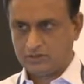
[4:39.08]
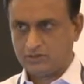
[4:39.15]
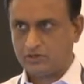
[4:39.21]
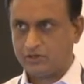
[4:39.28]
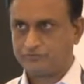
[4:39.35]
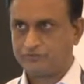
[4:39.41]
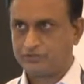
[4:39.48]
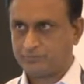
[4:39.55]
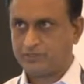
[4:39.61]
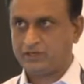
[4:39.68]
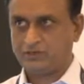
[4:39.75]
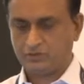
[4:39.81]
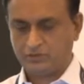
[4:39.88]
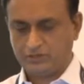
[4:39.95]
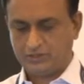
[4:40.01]
of Japan
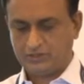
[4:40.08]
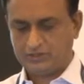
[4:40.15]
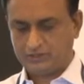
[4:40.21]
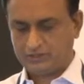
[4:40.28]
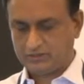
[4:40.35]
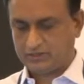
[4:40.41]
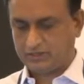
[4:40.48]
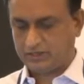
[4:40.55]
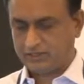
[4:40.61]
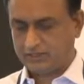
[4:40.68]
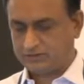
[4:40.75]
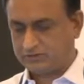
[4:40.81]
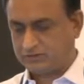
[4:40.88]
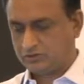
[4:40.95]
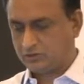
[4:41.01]
to India,
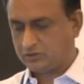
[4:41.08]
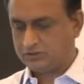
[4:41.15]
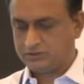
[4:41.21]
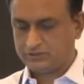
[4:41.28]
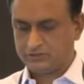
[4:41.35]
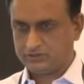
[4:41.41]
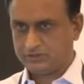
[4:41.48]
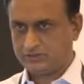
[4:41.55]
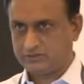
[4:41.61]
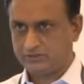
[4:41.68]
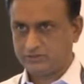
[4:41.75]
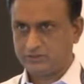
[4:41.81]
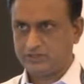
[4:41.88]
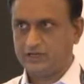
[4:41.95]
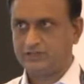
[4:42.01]
and all the
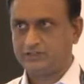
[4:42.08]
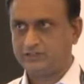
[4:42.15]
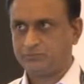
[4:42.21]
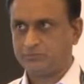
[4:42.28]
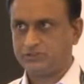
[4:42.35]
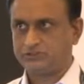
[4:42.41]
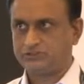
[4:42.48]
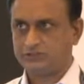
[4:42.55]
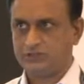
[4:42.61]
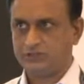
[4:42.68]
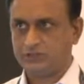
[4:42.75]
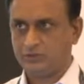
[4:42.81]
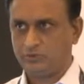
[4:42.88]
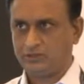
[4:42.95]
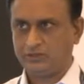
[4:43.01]
related ministry,
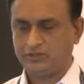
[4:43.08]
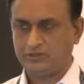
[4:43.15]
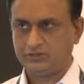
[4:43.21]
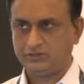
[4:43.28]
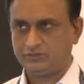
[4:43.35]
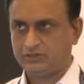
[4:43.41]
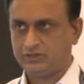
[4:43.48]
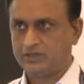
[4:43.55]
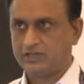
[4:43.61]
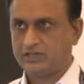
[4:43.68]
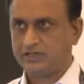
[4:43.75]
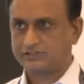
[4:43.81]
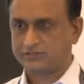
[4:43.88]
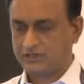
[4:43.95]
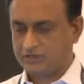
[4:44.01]
including
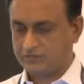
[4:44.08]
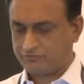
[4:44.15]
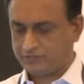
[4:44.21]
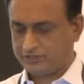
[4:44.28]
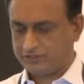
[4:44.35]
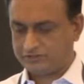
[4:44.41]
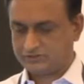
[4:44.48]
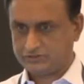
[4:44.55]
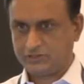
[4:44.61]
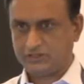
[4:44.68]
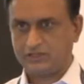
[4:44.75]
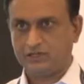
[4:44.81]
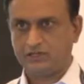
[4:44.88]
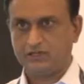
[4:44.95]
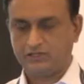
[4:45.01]
External Affairs
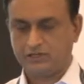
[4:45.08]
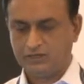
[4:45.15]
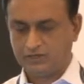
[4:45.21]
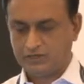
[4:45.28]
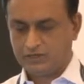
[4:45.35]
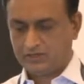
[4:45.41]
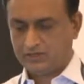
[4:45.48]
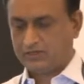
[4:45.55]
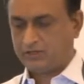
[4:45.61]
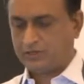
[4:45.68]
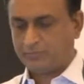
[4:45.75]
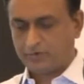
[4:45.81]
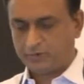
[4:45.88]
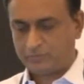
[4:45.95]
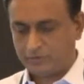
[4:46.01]
and
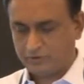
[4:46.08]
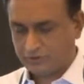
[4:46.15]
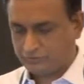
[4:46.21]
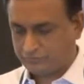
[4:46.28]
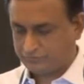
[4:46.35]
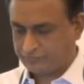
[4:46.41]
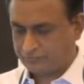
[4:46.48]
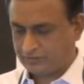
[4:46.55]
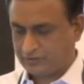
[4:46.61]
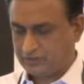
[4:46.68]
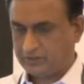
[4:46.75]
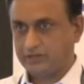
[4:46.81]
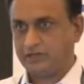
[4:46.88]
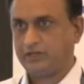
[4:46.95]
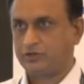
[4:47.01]
Department of
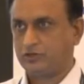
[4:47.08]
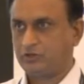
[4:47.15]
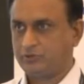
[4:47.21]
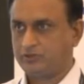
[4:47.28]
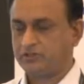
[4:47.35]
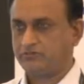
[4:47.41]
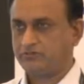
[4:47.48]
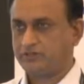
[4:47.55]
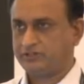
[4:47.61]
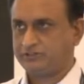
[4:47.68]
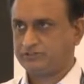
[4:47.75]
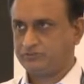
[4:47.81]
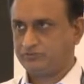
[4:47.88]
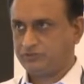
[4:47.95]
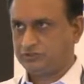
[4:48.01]
Economic
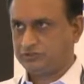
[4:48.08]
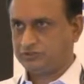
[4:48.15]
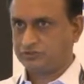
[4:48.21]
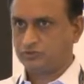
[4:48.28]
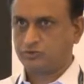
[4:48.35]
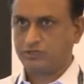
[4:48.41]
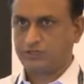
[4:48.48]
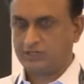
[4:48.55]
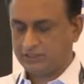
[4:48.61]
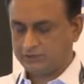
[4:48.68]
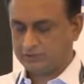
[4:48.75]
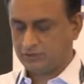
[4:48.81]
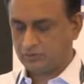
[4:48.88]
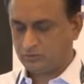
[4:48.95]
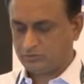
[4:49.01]
Affairs, which is coordinating
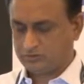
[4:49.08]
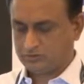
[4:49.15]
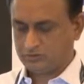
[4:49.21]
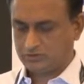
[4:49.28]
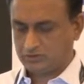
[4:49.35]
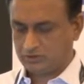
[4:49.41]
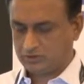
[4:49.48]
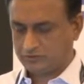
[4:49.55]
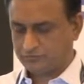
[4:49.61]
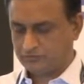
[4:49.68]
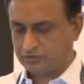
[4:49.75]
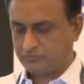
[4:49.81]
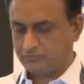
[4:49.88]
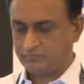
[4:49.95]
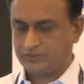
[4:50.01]
the loan, all of
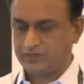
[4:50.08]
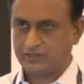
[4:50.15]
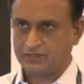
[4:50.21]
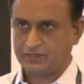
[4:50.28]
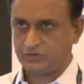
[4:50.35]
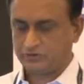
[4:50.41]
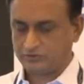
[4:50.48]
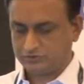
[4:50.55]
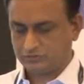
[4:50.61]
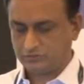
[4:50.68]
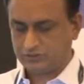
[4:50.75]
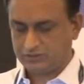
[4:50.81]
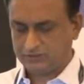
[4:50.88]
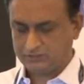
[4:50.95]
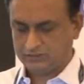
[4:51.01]
them attend all those
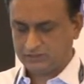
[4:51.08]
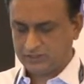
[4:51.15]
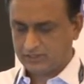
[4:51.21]
meetings.